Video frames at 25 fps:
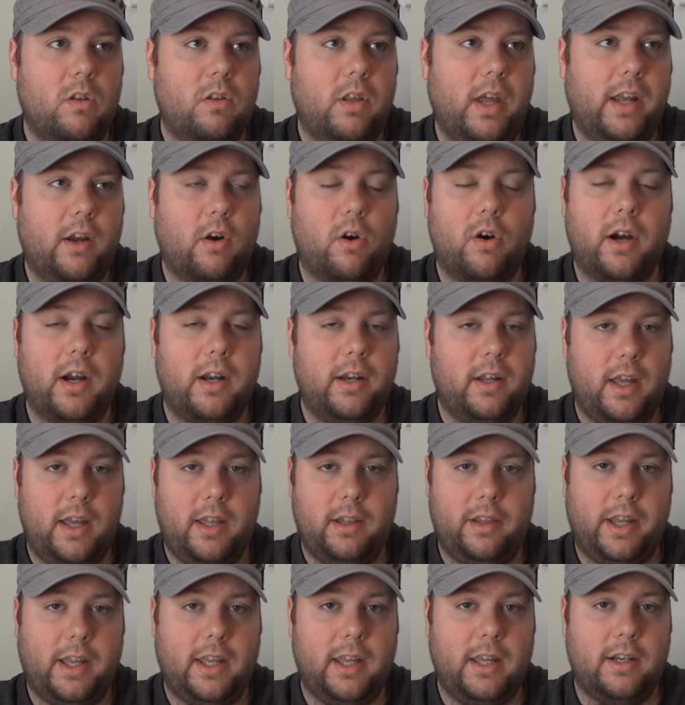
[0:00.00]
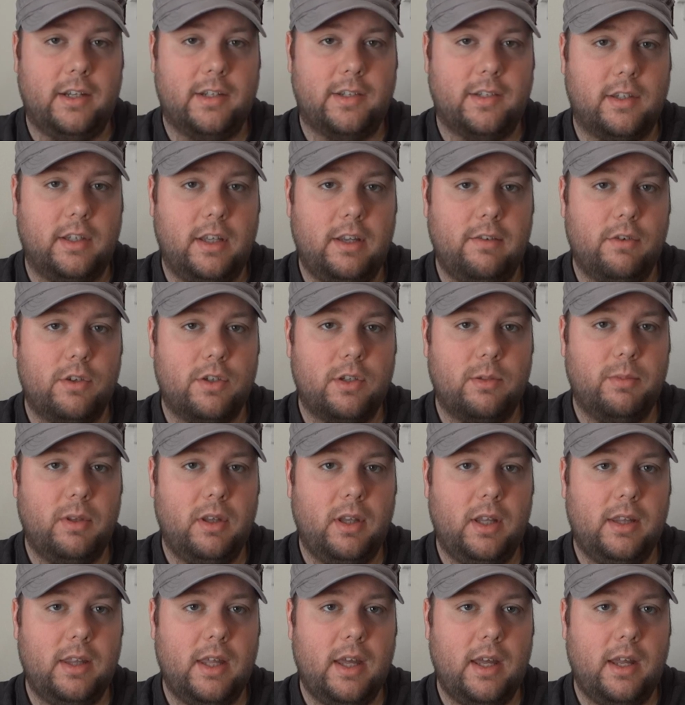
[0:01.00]
like in a sleeve or
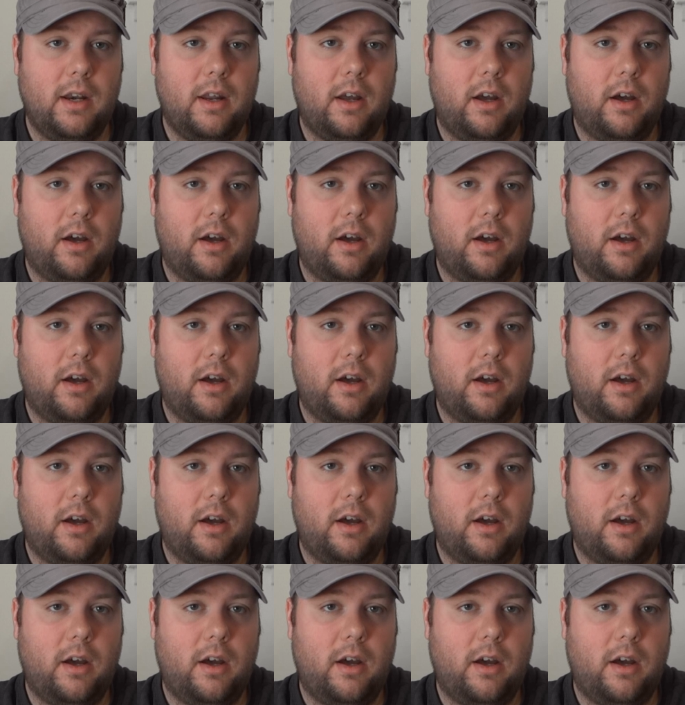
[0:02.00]
something like that,